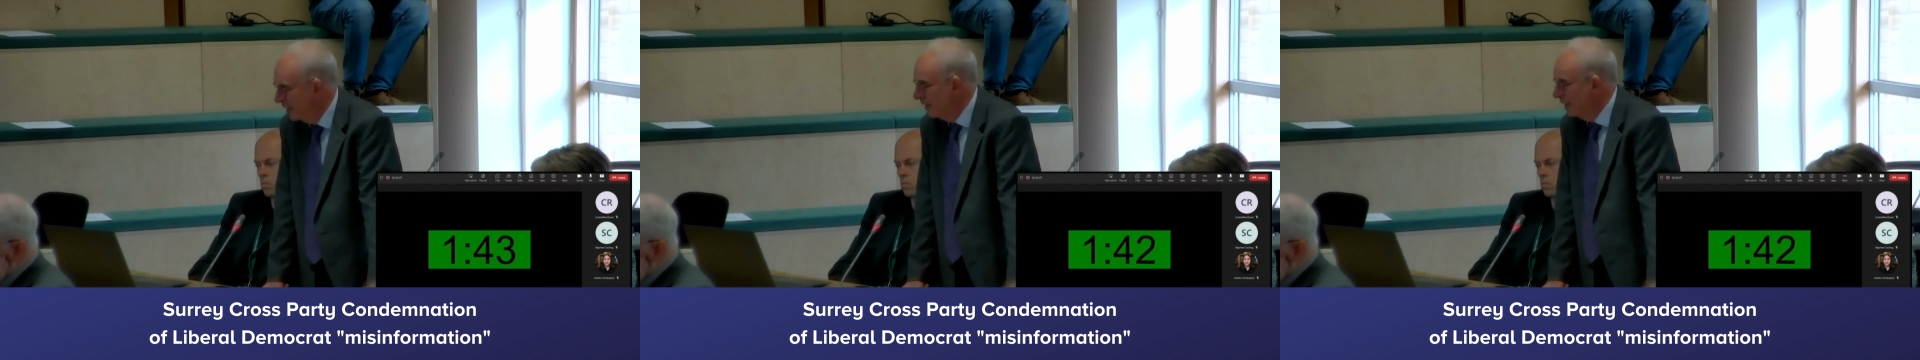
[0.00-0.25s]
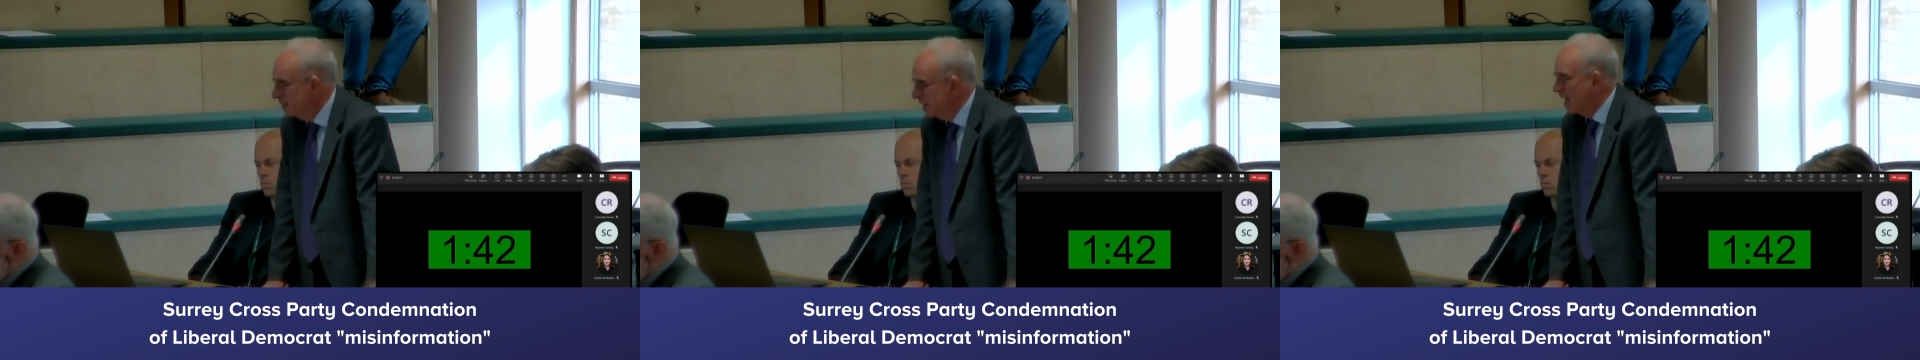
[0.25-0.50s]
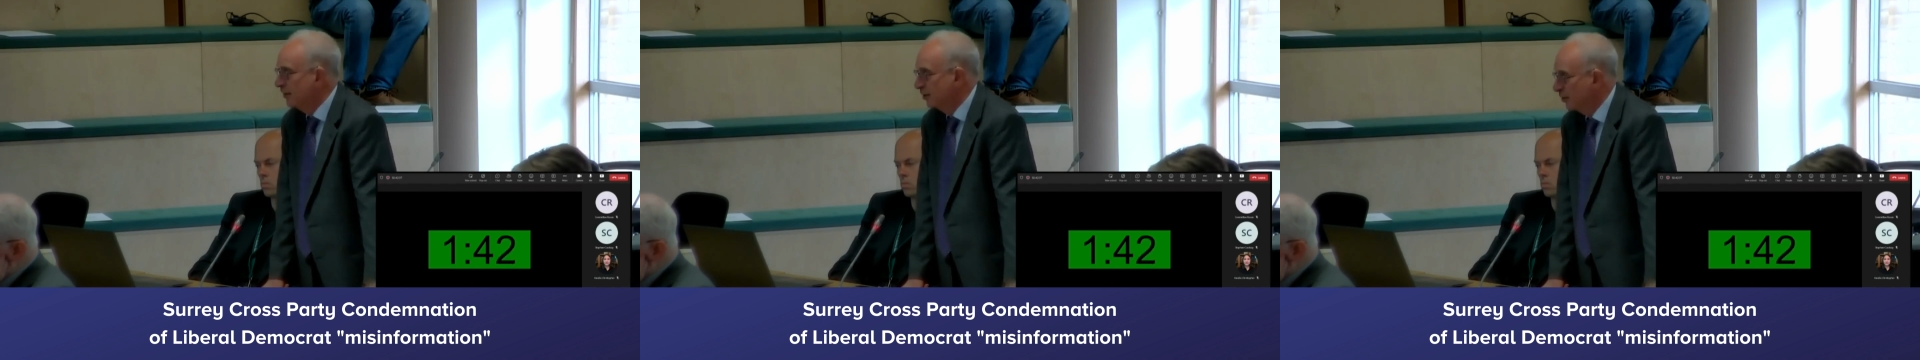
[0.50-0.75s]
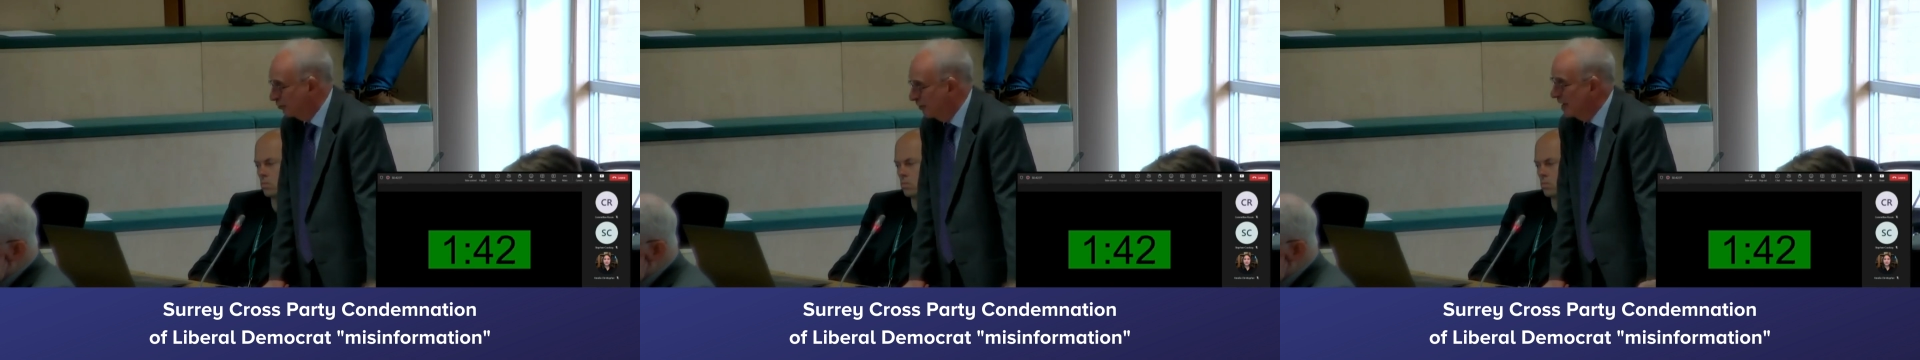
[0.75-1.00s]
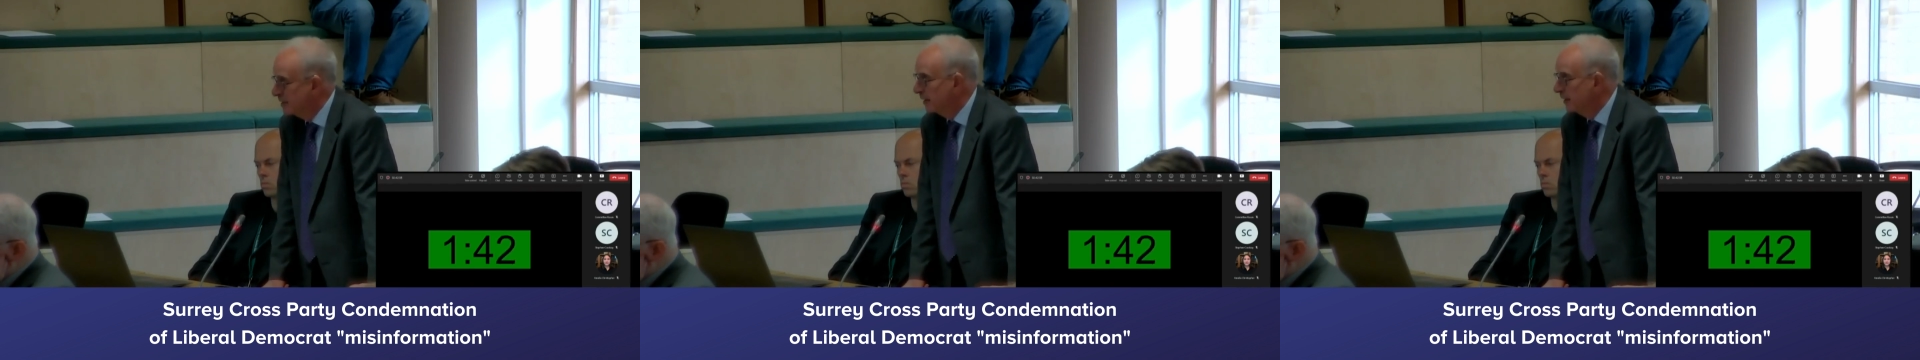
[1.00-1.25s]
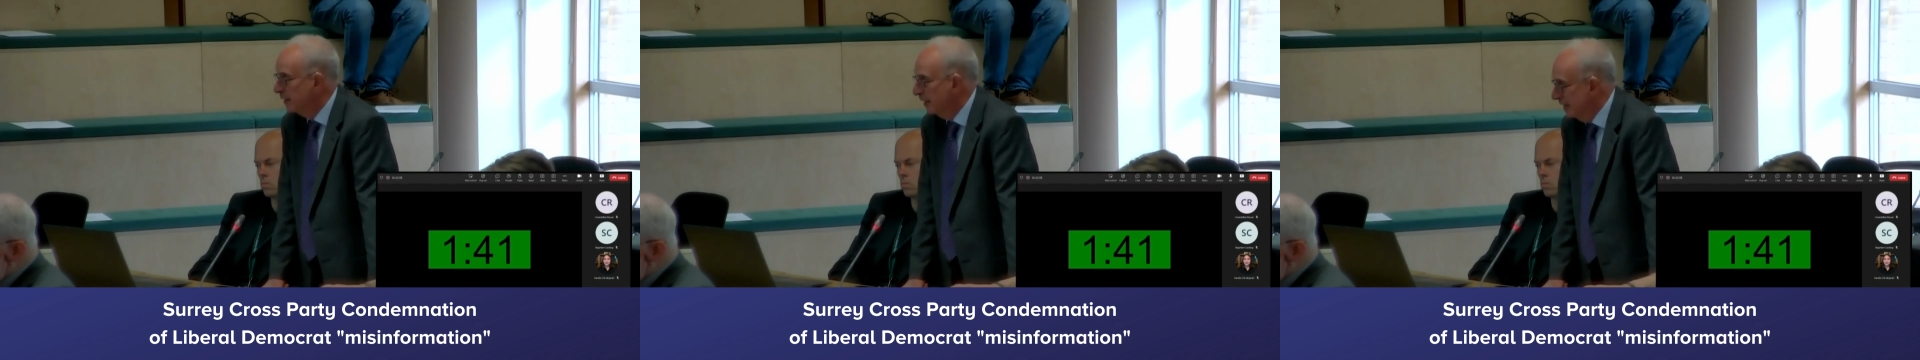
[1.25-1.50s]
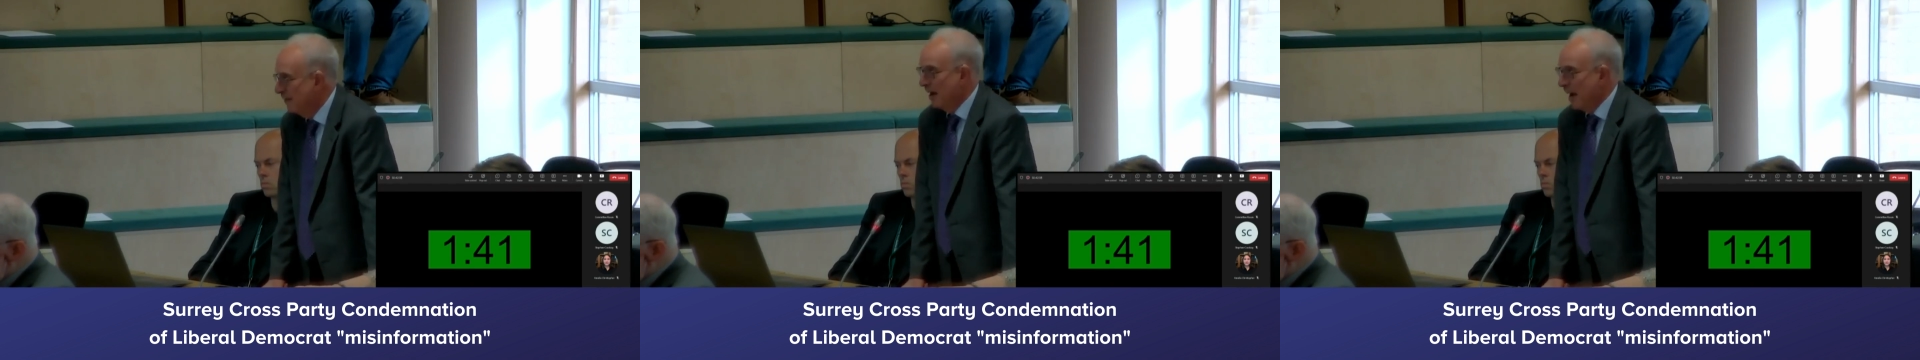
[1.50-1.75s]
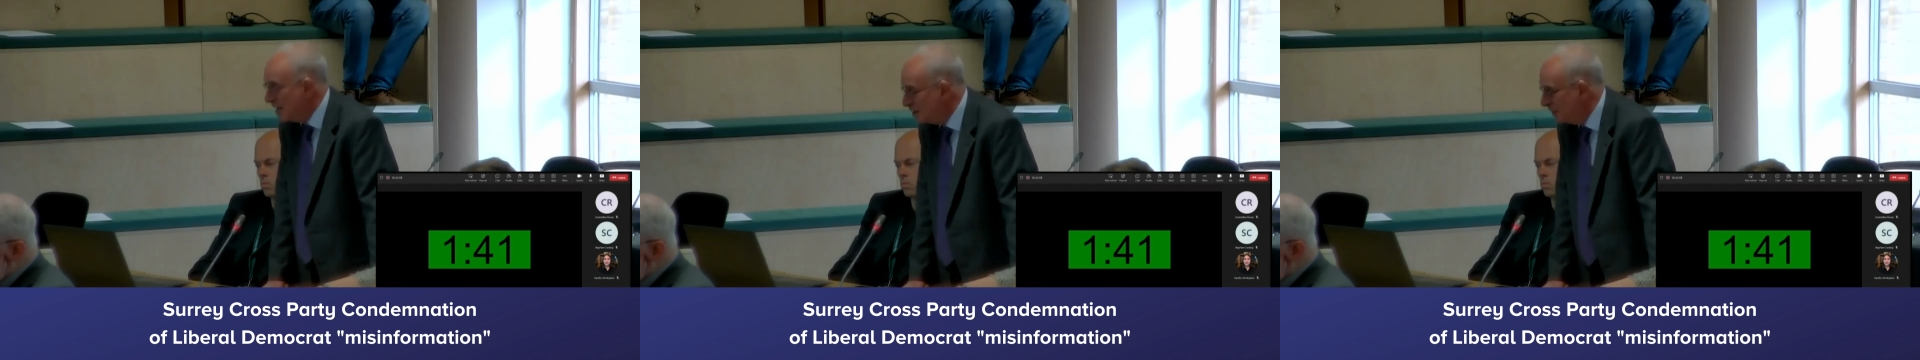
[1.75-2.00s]
is under threat. It never
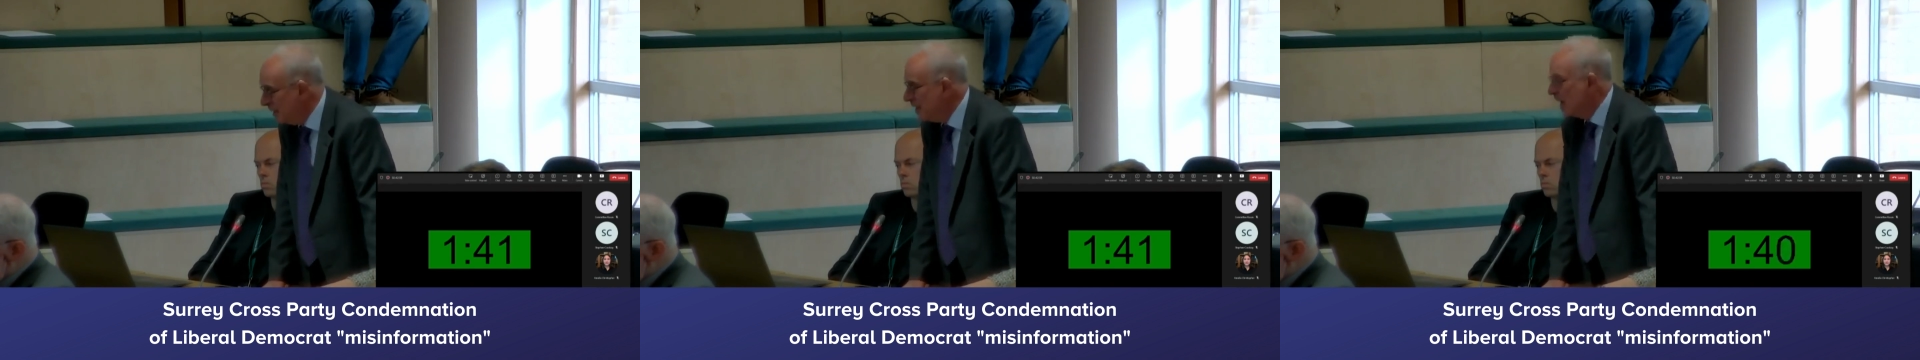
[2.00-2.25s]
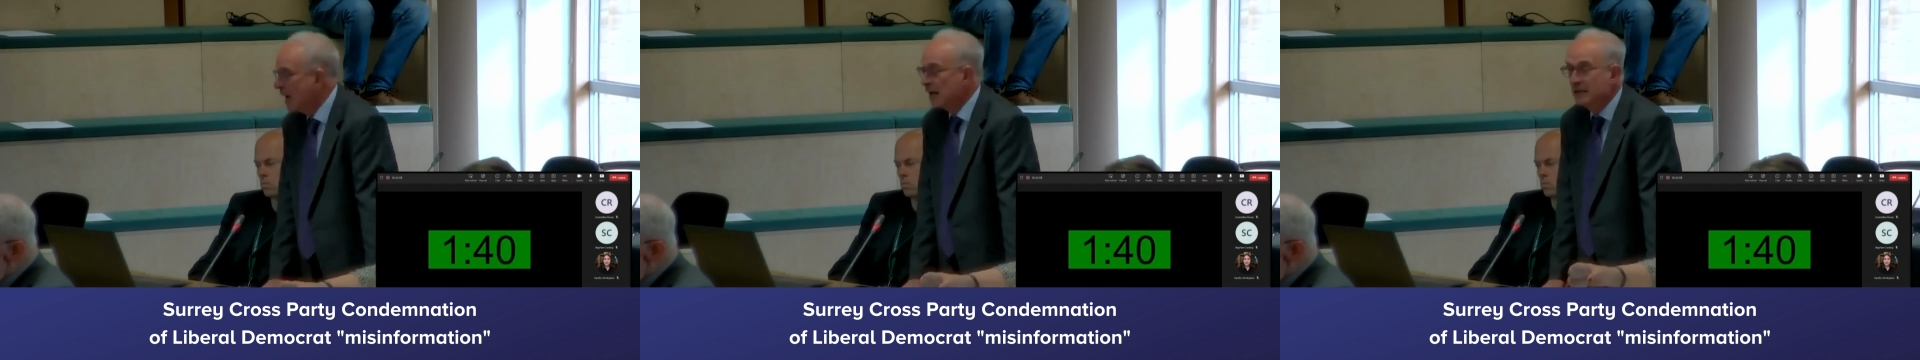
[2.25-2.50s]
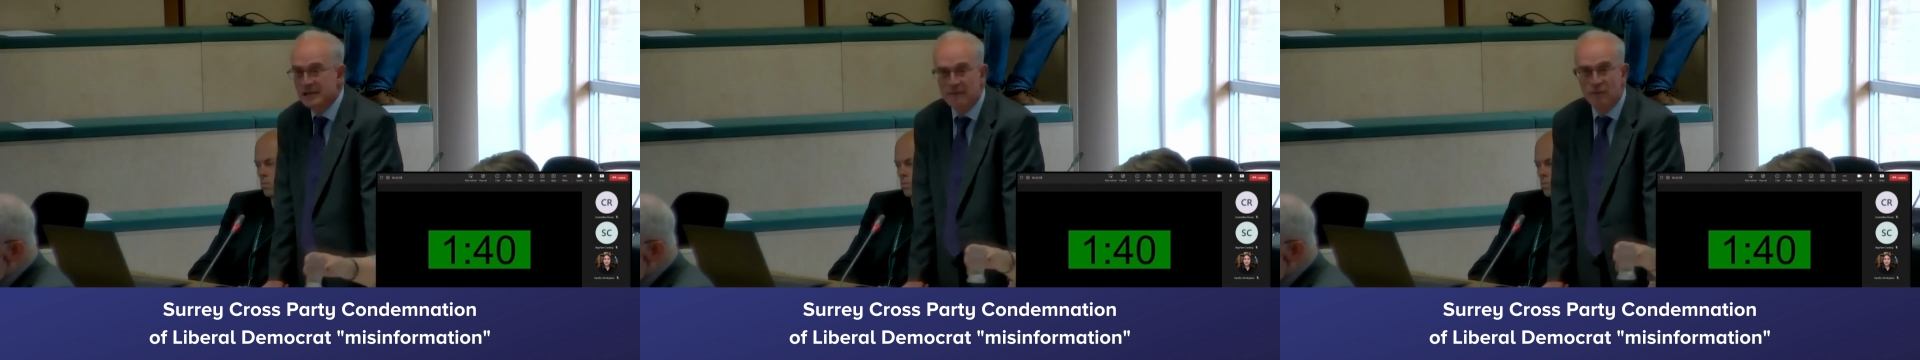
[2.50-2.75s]
has been and it never